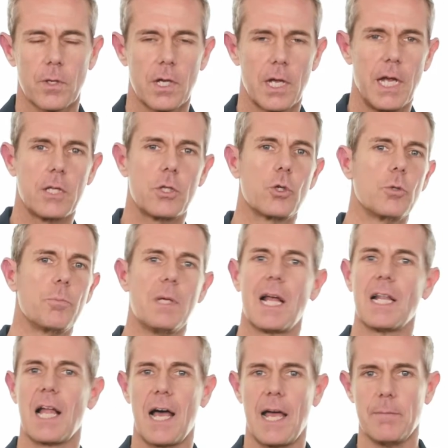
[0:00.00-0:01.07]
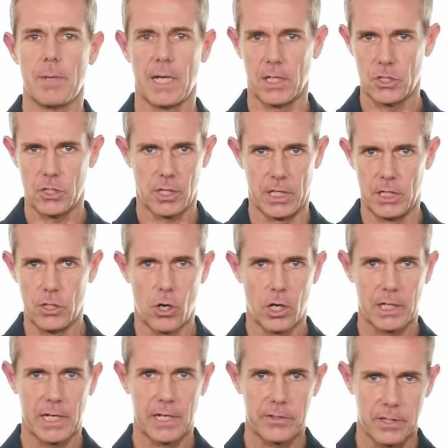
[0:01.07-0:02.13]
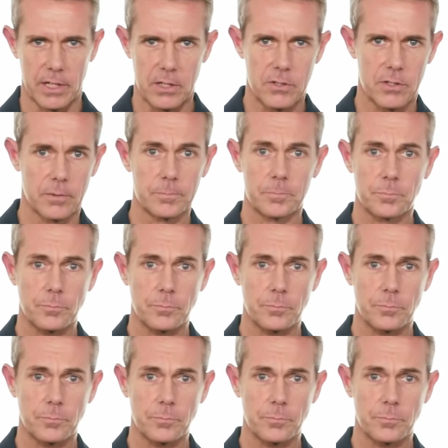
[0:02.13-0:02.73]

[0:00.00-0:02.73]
It could be a line manager in the organization